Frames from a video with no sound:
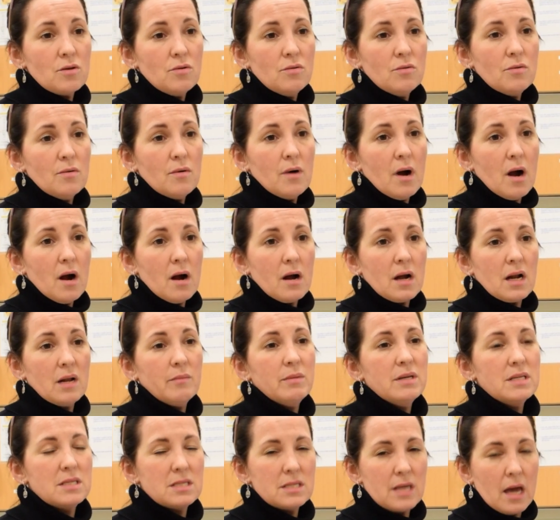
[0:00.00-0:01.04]
who are going to
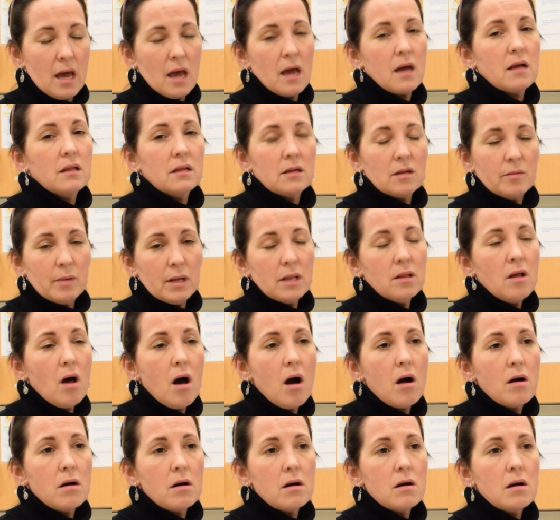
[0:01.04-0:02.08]
be staying a little bit
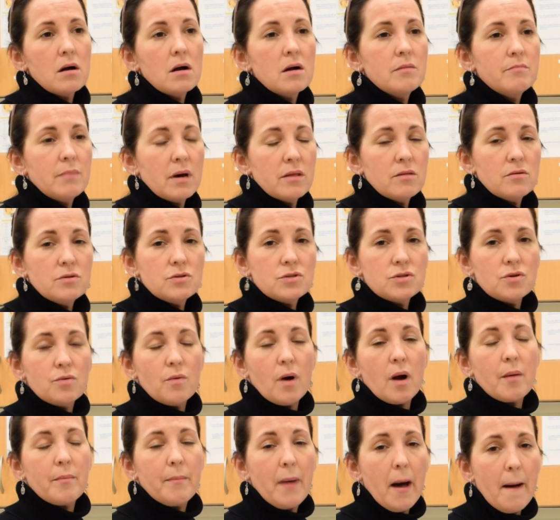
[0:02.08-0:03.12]
longer, mothers who
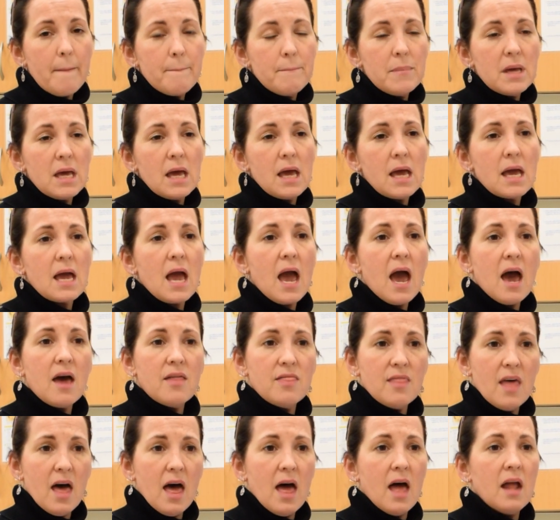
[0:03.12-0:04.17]
are pumping,
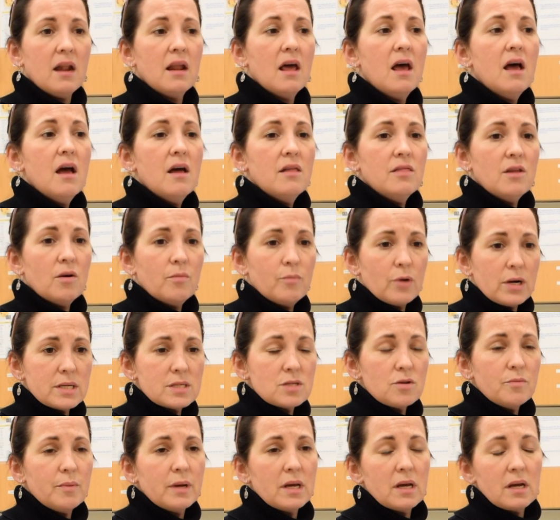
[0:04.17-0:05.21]
and then their
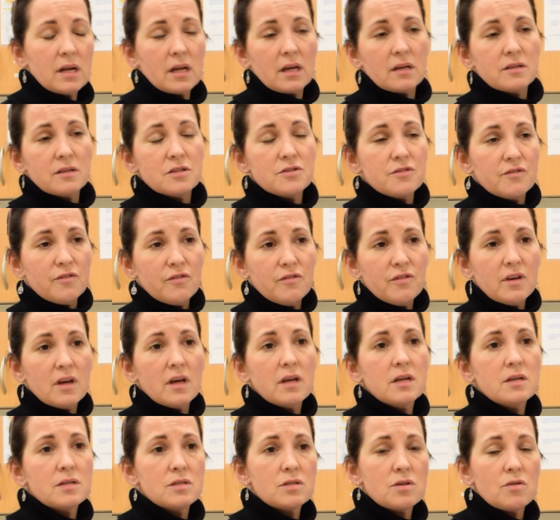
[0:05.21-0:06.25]
breasts are beginning to
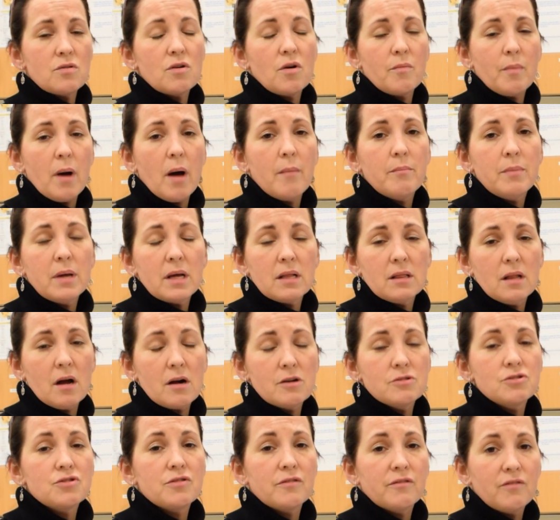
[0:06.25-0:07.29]
fill, so they're pumping
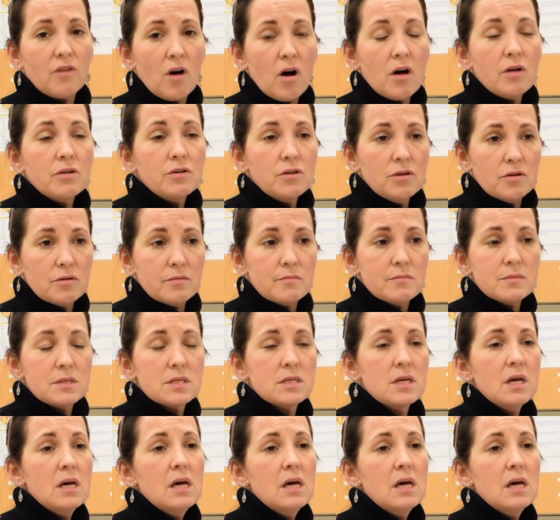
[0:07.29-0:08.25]
larger volumes.